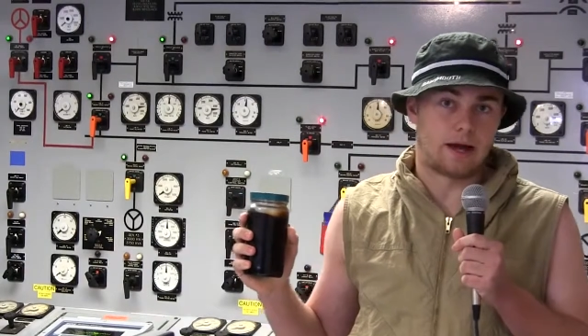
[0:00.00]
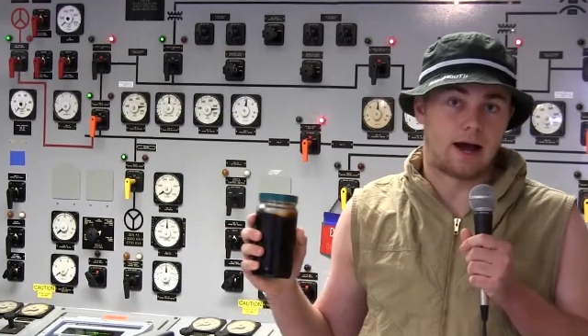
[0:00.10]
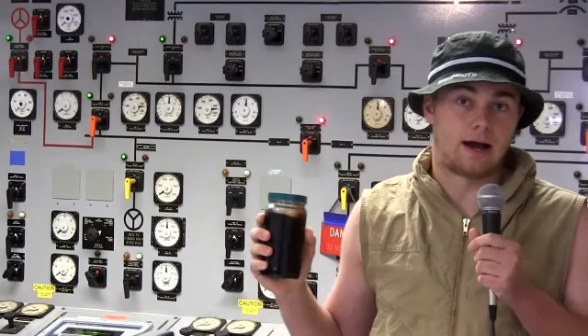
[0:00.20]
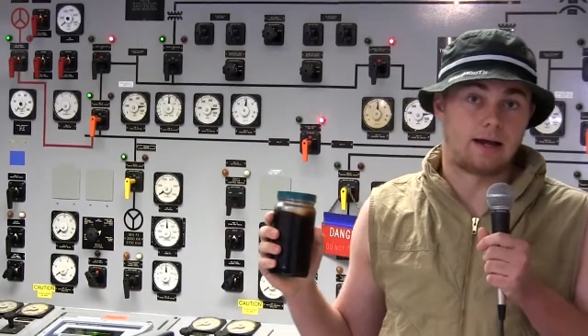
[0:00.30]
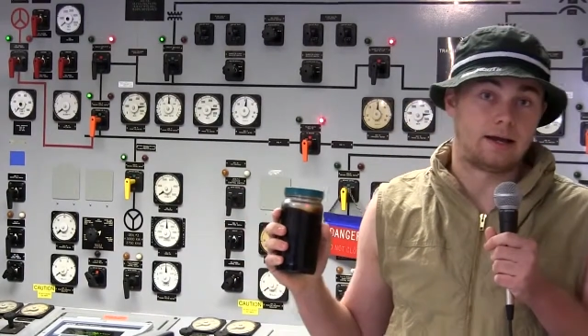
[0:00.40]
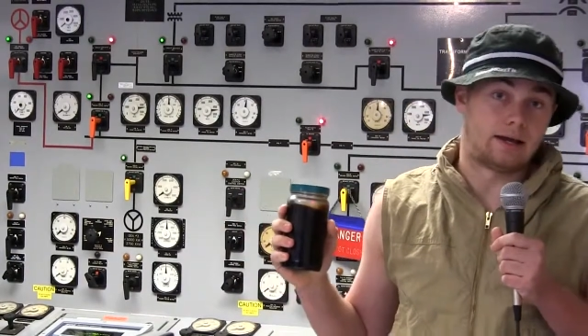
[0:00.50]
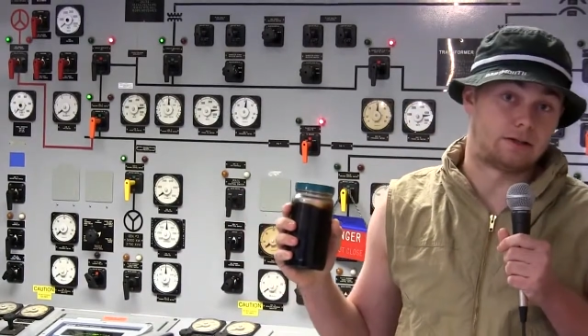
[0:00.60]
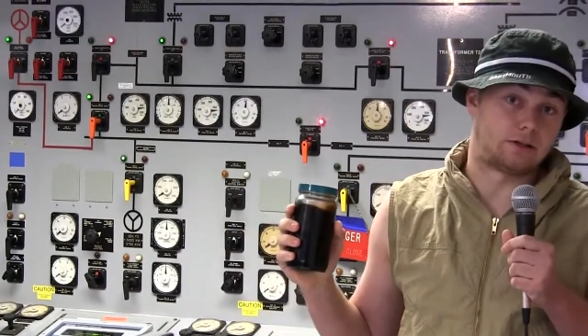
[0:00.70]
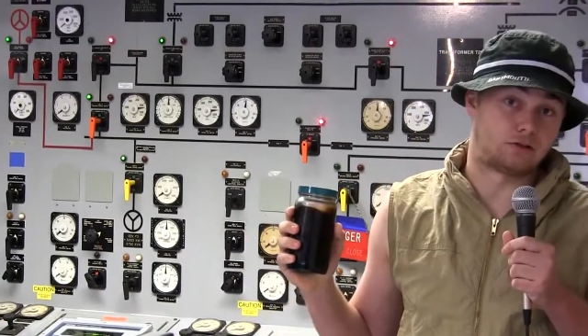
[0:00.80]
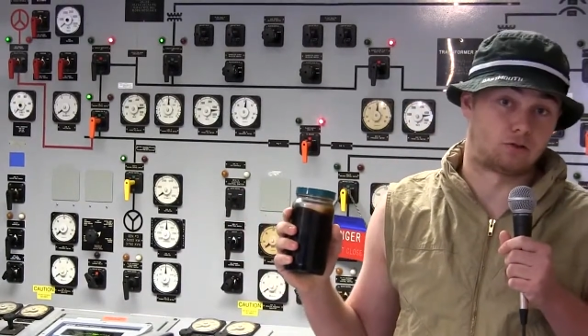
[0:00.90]
we are in
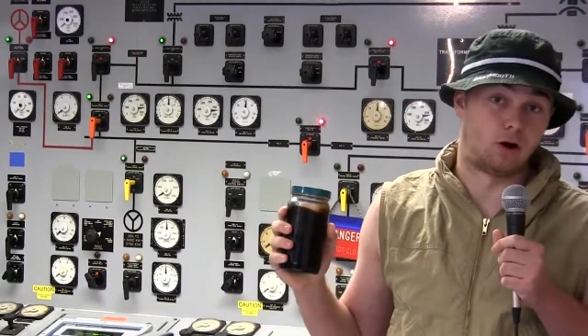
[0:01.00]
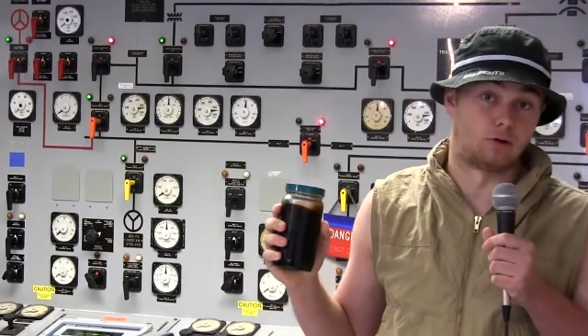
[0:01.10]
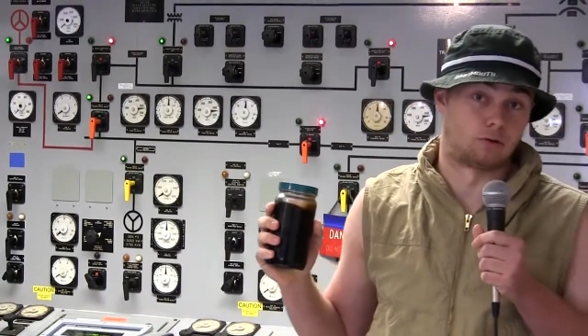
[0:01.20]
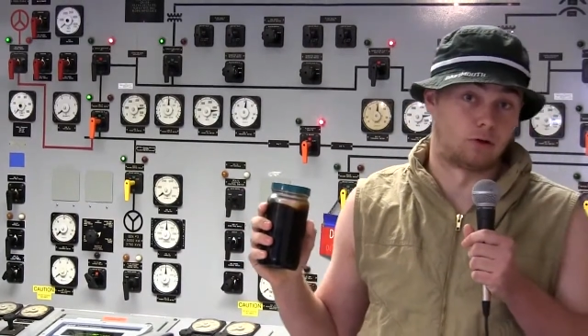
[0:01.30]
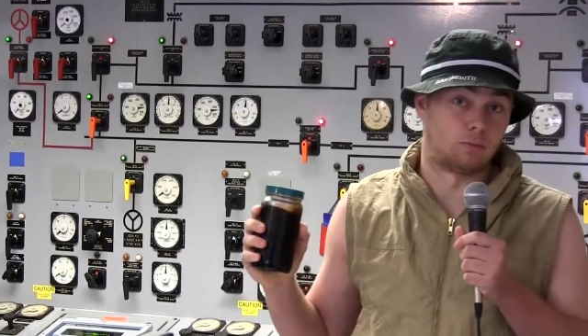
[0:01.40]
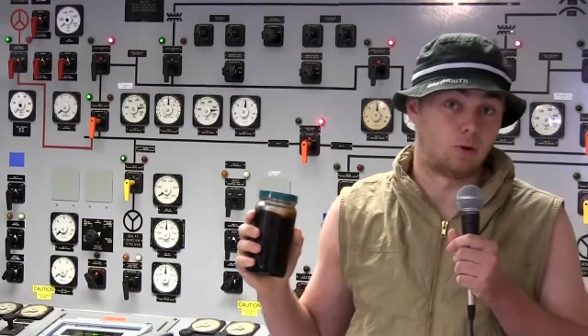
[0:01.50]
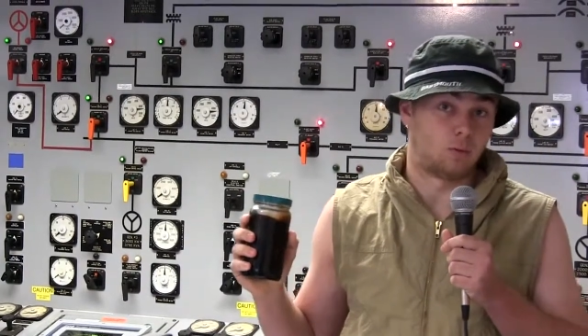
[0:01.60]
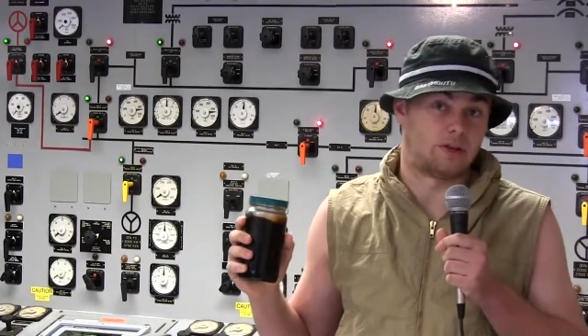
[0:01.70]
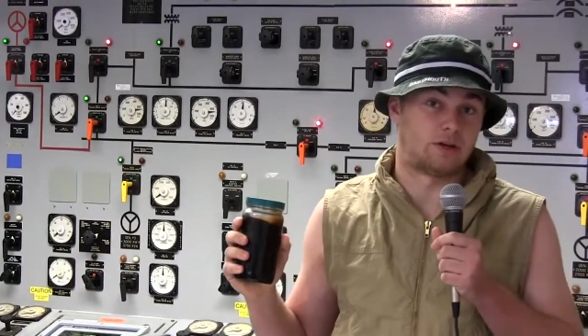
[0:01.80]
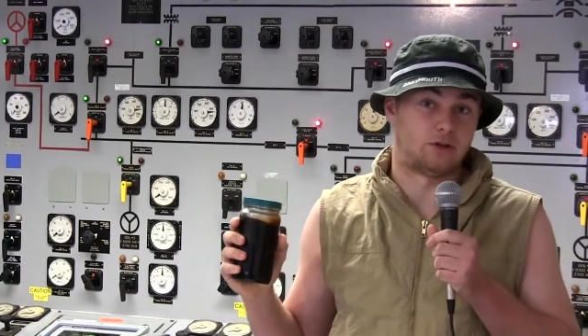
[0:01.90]
the control room
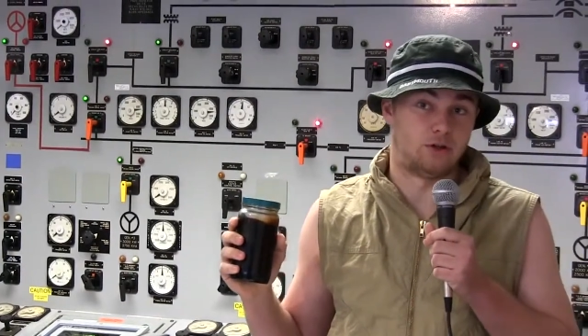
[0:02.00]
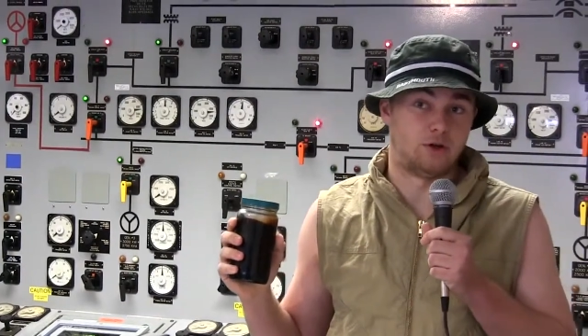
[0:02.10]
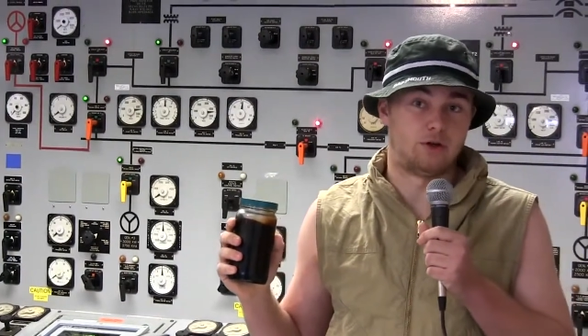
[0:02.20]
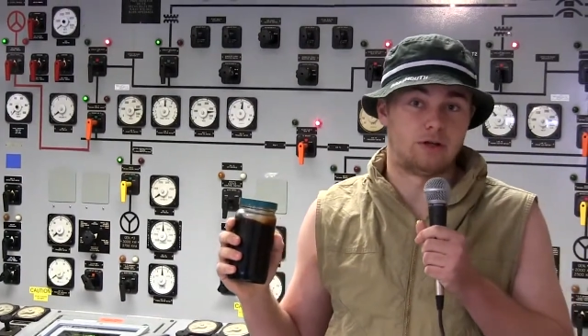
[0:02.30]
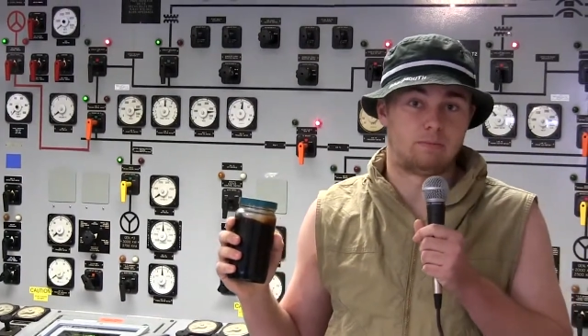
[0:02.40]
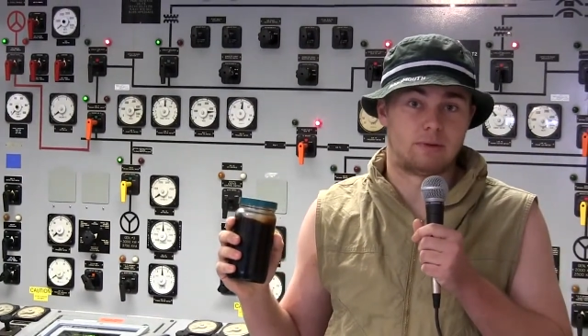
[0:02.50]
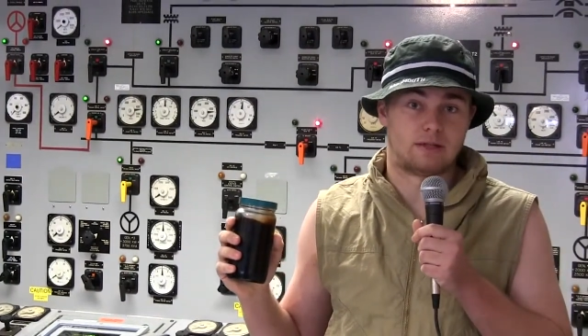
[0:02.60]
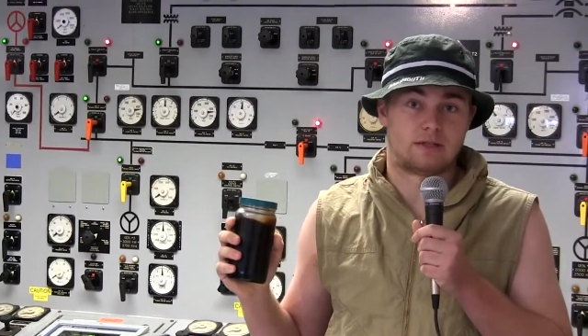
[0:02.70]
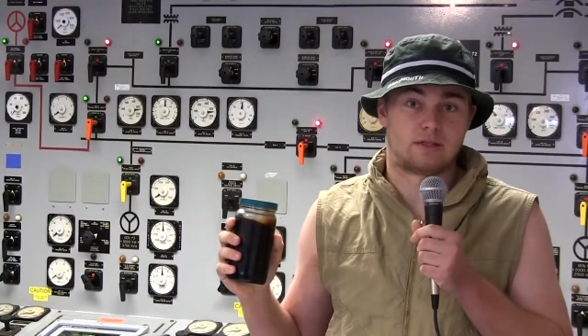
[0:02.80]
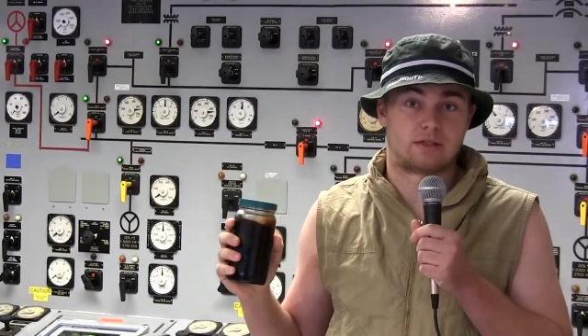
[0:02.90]
where the dirty
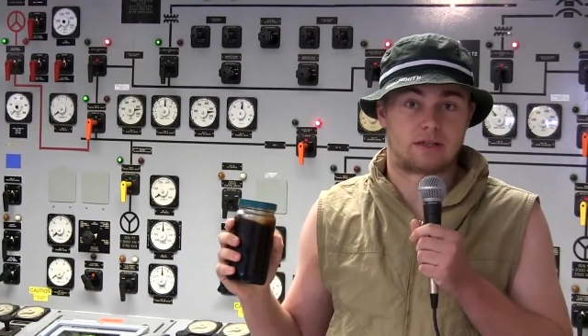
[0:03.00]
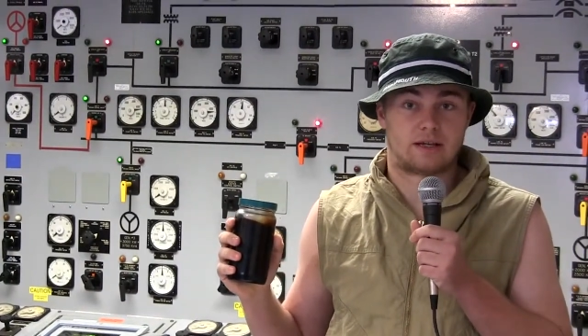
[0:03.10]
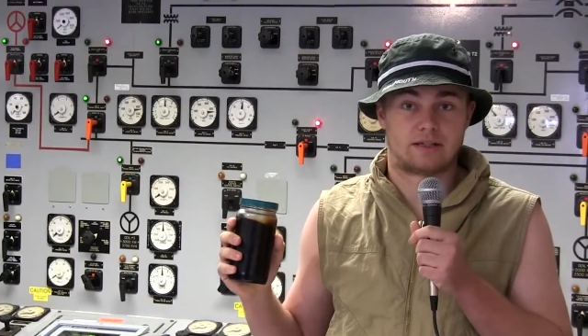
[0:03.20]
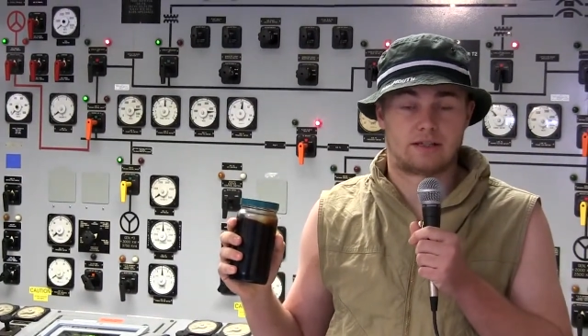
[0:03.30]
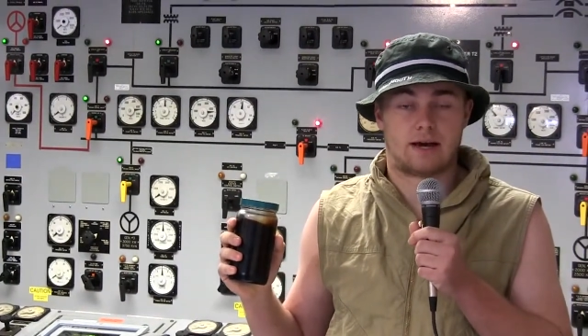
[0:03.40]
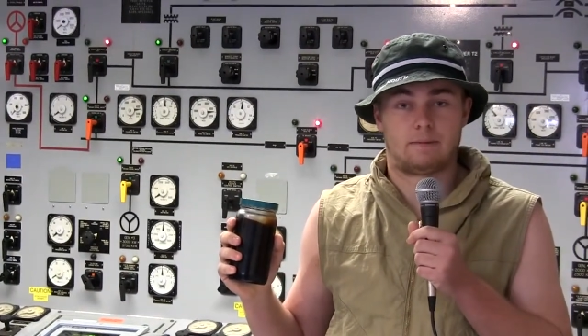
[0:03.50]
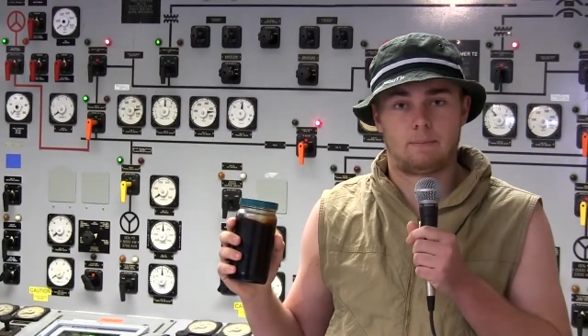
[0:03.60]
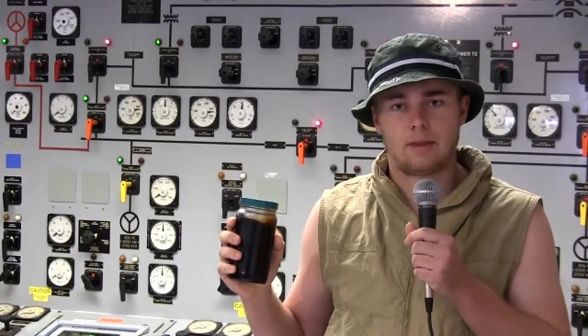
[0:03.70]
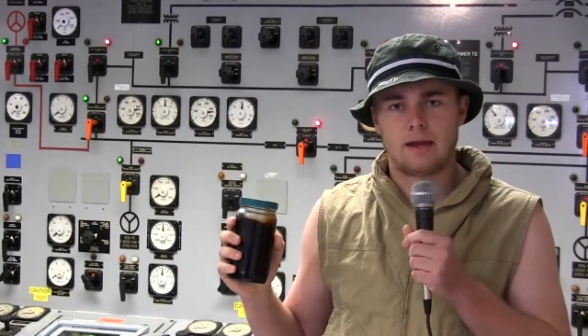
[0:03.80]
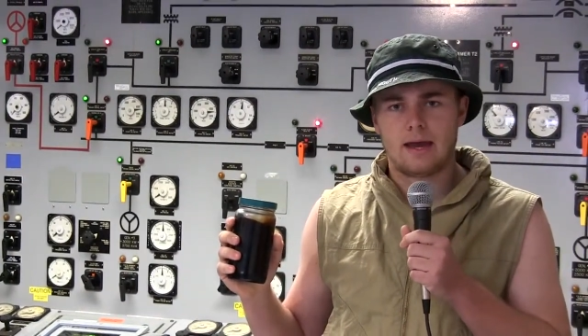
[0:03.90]
business gets done.
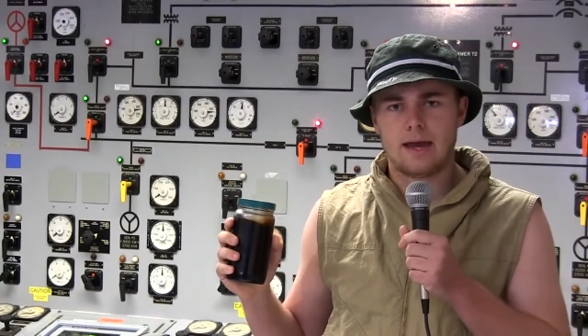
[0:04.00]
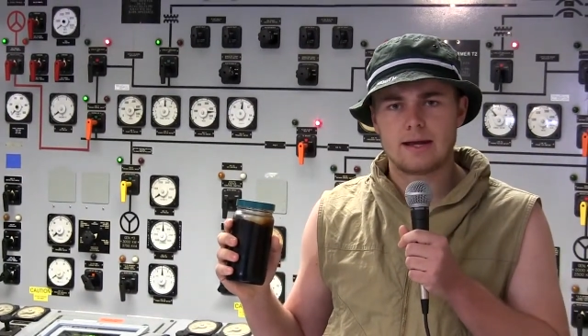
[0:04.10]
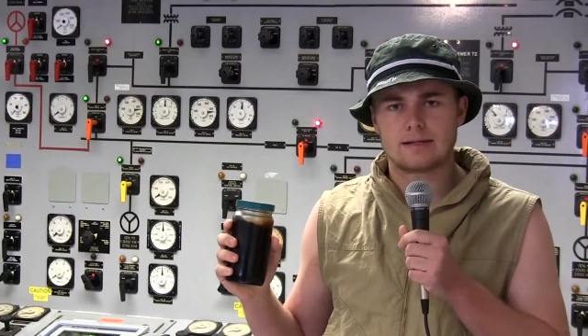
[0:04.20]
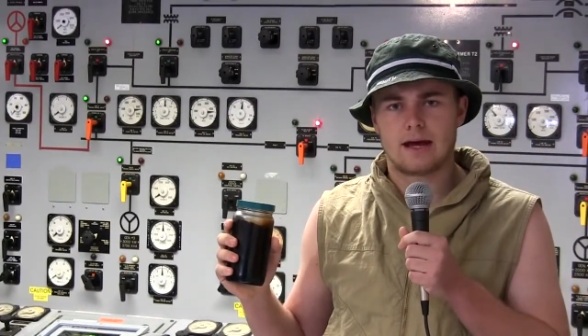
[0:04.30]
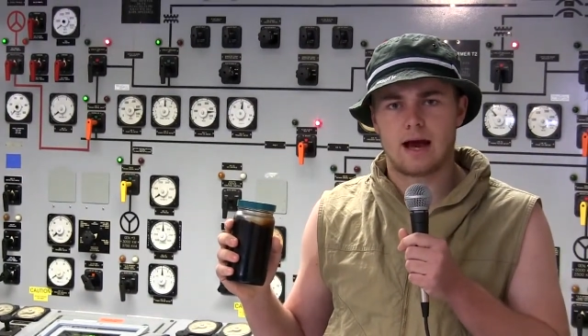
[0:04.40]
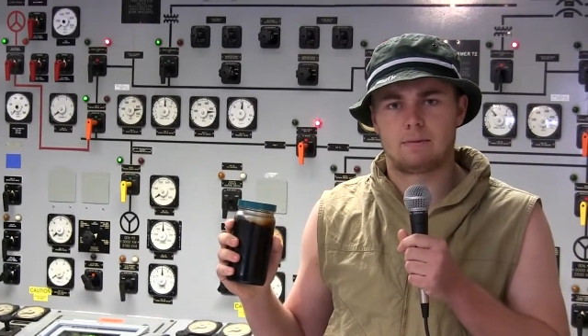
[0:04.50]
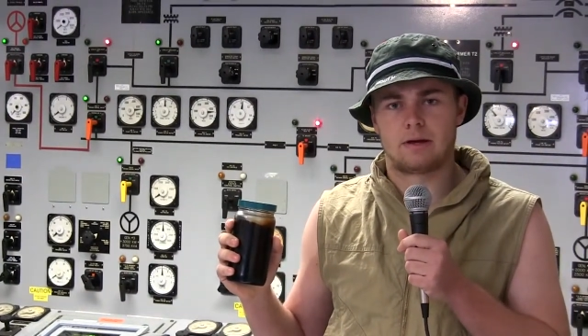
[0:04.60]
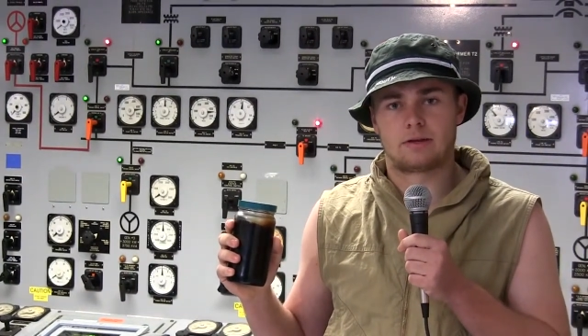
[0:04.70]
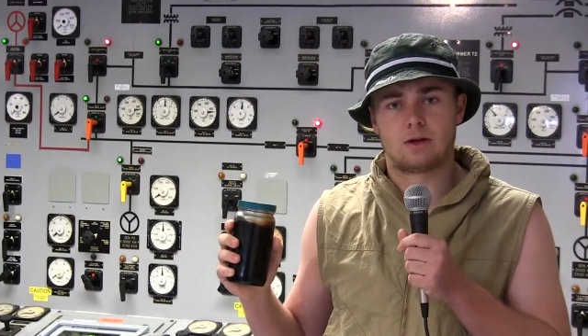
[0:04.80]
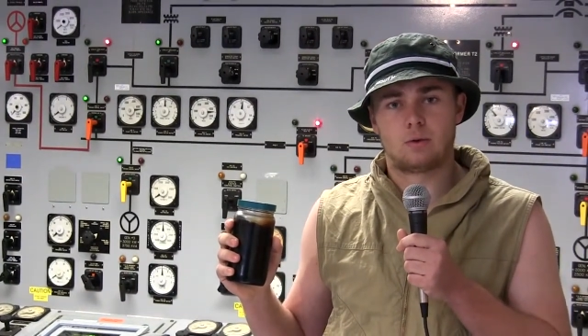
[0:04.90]
At Dartmouth,